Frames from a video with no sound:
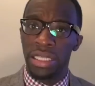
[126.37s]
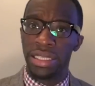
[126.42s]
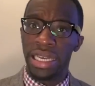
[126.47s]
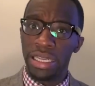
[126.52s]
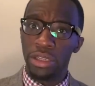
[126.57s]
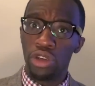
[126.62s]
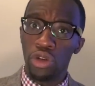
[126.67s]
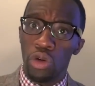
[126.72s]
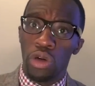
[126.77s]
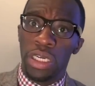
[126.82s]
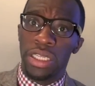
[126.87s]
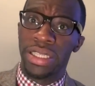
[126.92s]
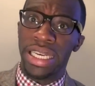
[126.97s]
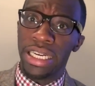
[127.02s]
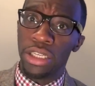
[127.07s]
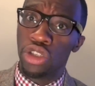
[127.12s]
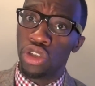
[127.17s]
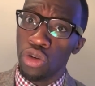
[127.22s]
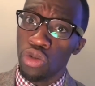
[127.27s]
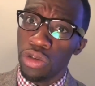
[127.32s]
Did
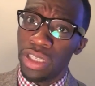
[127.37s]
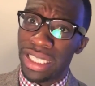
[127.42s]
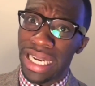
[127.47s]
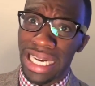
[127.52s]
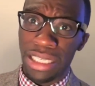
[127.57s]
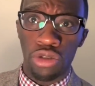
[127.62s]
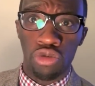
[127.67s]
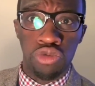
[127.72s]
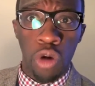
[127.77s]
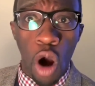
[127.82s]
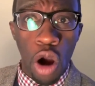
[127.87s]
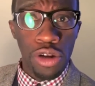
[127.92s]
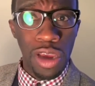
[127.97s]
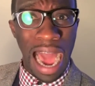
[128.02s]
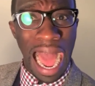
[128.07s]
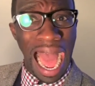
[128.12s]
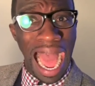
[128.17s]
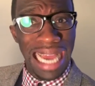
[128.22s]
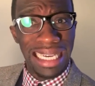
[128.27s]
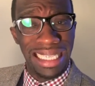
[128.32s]
you just roll
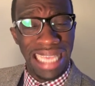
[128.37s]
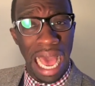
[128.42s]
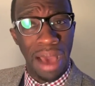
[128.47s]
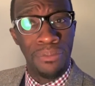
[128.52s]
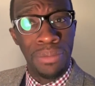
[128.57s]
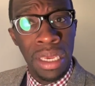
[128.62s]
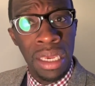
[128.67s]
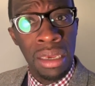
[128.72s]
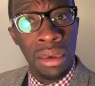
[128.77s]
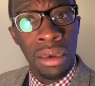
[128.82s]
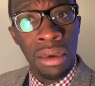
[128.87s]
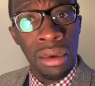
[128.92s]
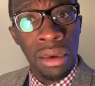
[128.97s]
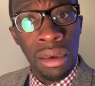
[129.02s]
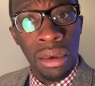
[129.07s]
your eyes at me?